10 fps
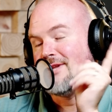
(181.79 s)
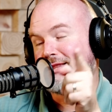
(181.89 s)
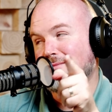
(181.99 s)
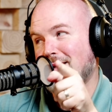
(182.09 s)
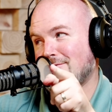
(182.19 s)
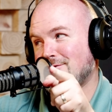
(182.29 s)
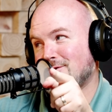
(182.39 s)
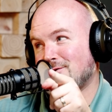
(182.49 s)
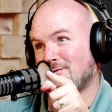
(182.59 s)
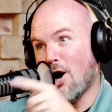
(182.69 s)
not the Mountain
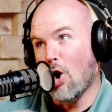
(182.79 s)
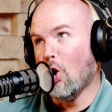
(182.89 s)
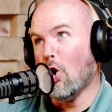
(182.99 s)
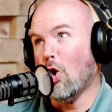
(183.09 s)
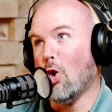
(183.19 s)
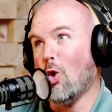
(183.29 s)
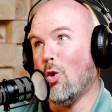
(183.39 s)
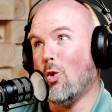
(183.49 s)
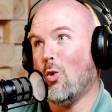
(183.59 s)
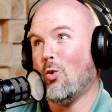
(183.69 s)
Dew.
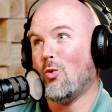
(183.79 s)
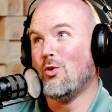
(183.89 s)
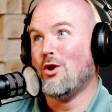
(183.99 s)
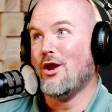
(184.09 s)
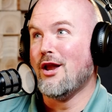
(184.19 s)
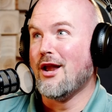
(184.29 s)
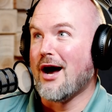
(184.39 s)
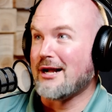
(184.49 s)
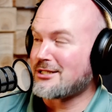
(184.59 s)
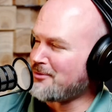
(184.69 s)
Oh,
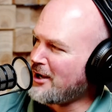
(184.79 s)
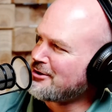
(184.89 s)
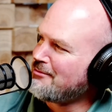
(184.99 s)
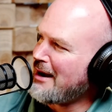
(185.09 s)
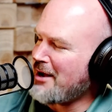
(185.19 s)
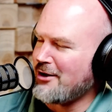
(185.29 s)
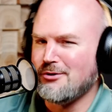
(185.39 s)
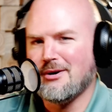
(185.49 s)
not sponsored by Mountain